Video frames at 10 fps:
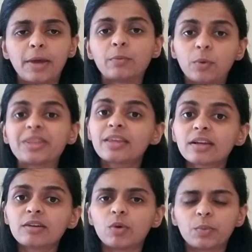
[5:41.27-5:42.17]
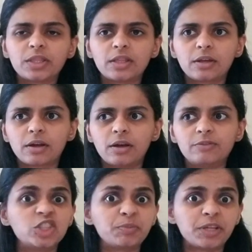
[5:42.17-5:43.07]
and what we think of when we think of
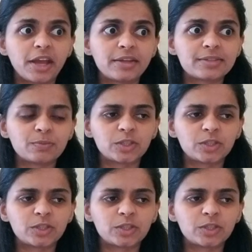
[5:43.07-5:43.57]
GPAs,